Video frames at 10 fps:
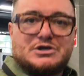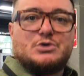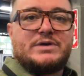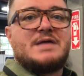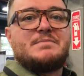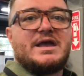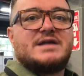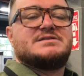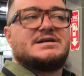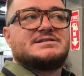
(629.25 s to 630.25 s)
You can make
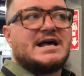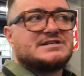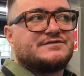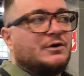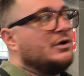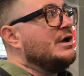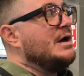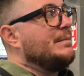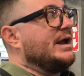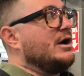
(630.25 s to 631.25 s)
it successful,
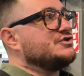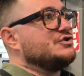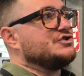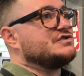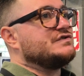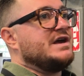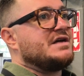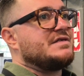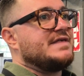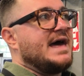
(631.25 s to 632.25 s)
but I also just think
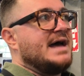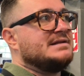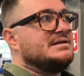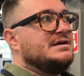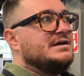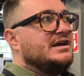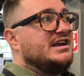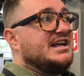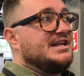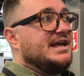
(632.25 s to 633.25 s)
that
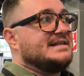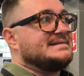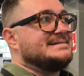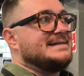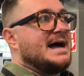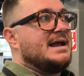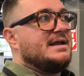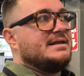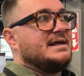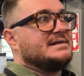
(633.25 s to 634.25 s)
it's not
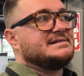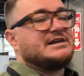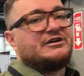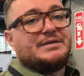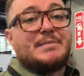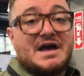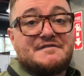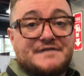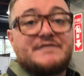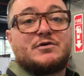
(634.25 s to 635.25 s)
necessarily my
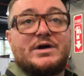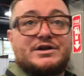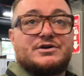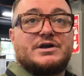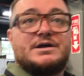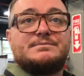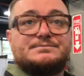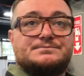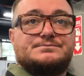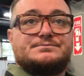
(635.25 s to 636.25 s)
favorite way to cook it.